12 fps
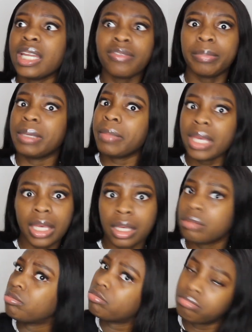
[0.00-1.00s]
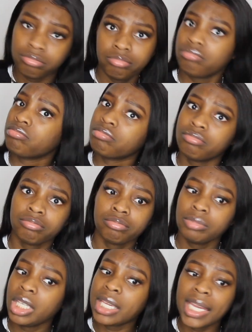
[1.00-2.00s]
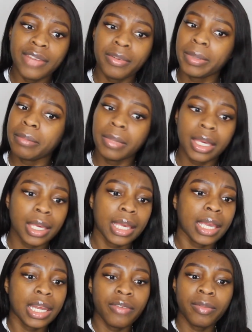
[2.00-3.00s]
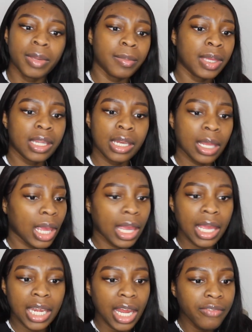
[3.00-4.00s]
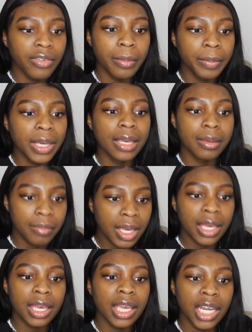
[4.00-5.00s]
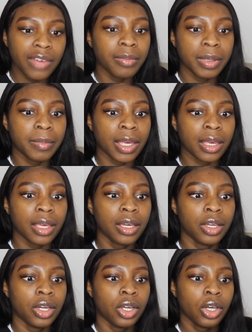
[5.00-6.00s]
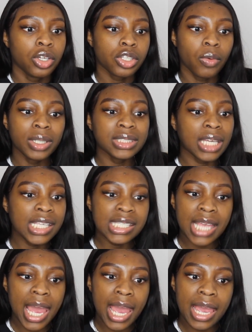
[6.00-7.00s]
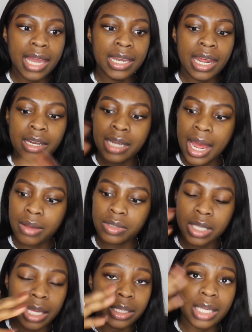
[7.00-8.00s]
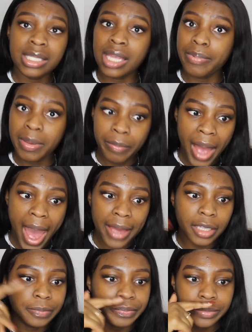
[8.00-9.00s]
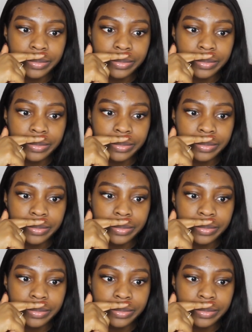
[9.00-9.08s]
never be me. It can never be me. It can never be me. It can never be me. It can never be me. So once they say and they announce that they're stepping back,